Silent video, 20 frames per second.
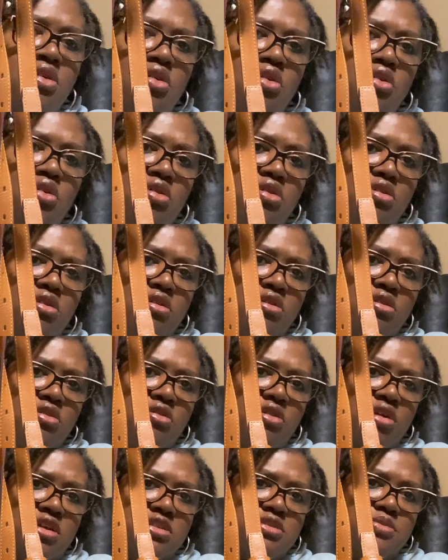or
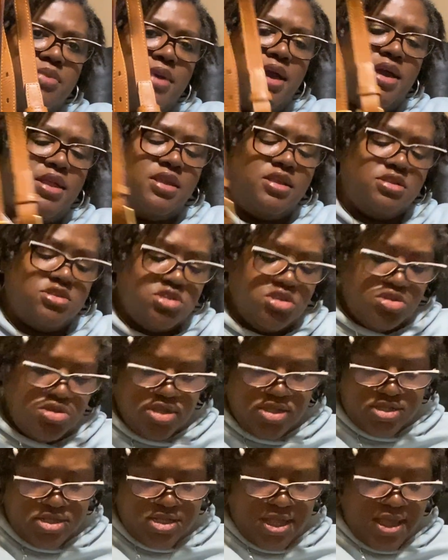crossbody so you
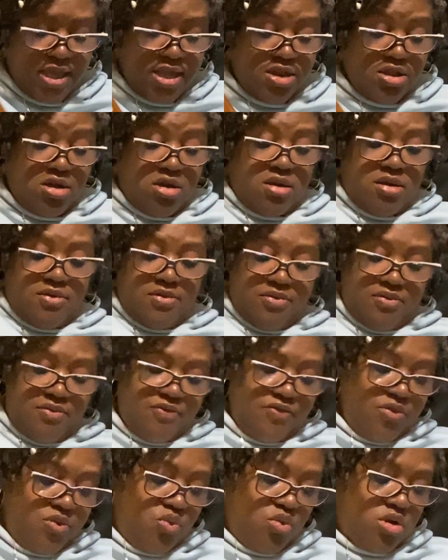can take it off
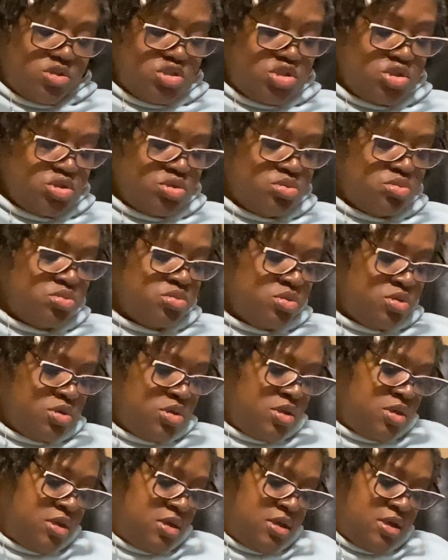if you want to.
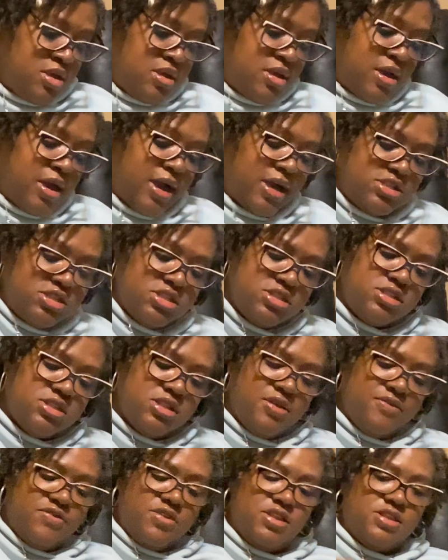I just
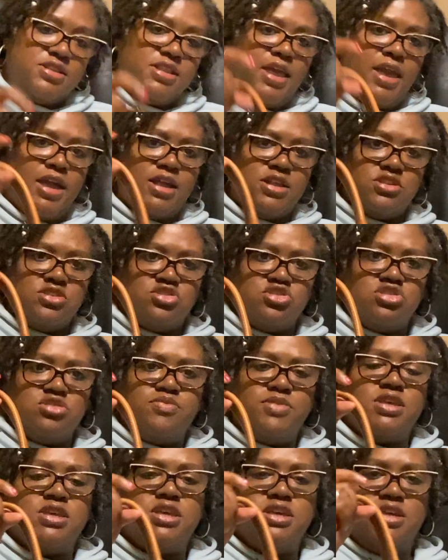love these handles
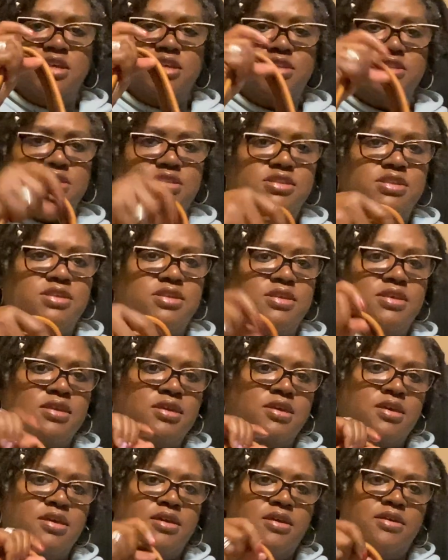because
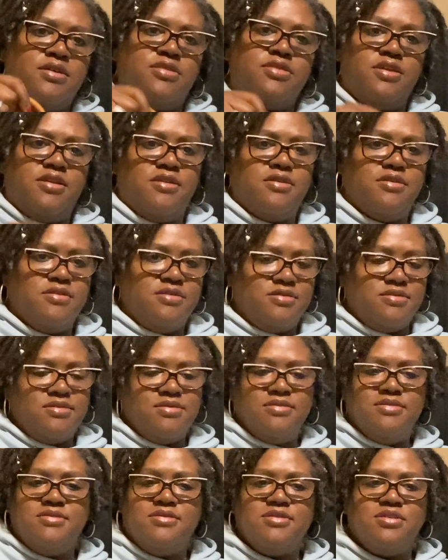they're
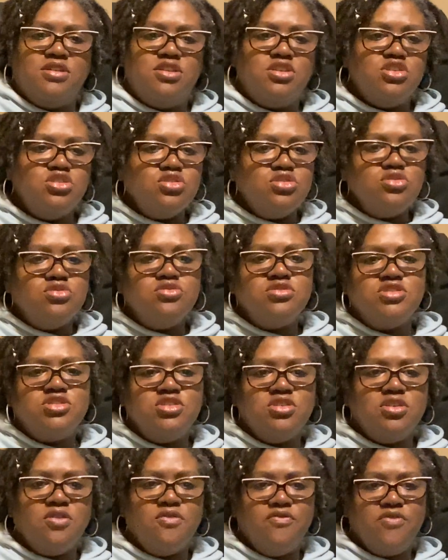loose.
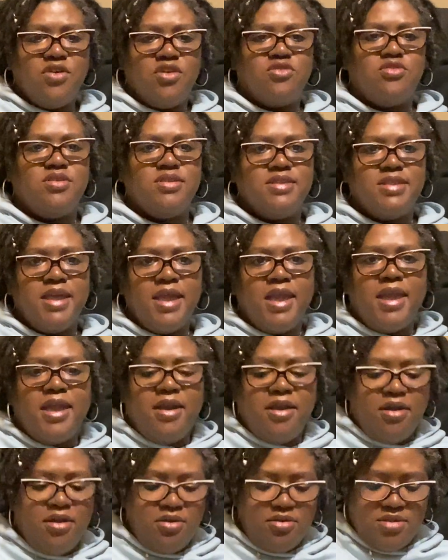You can fold it
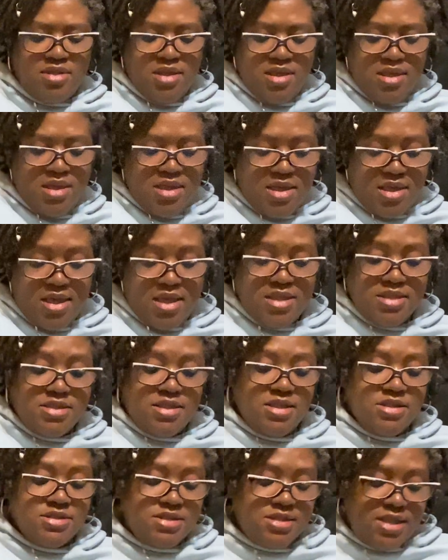down. It
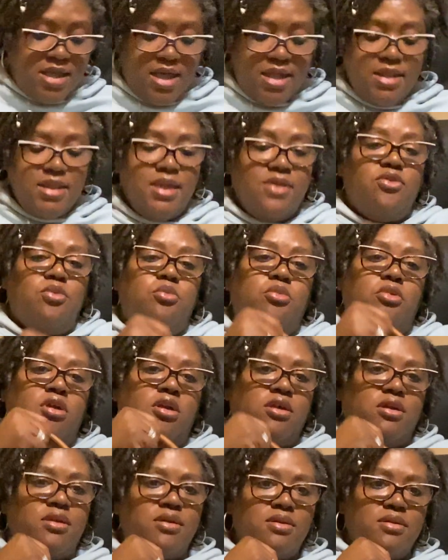does not leave a
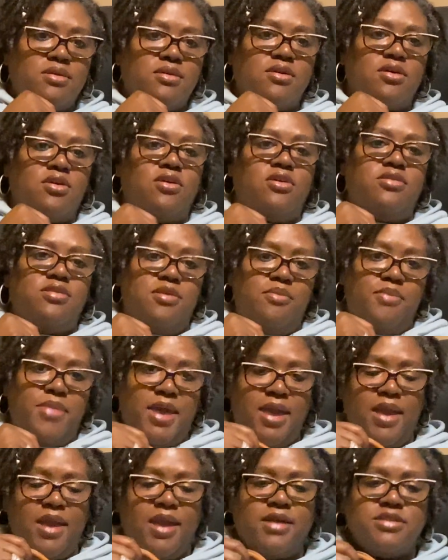mark on the
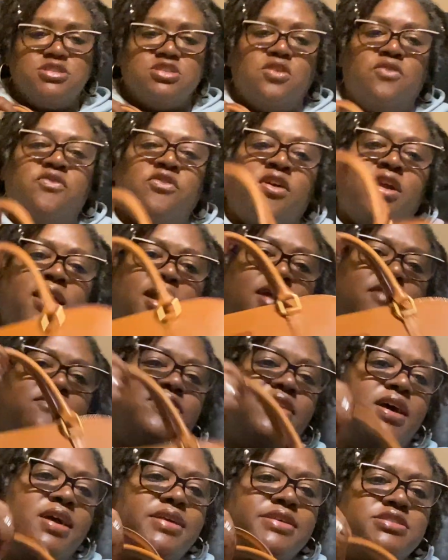bag. So far, I have
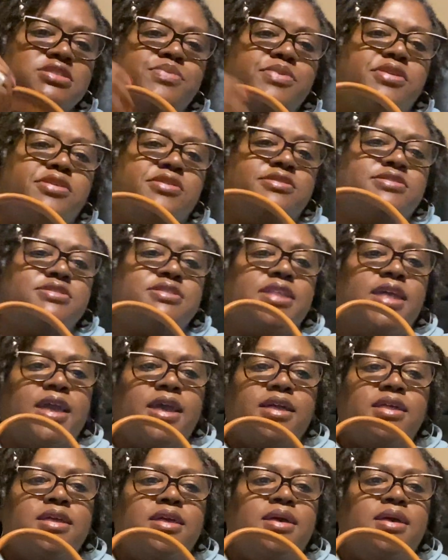not experienced that.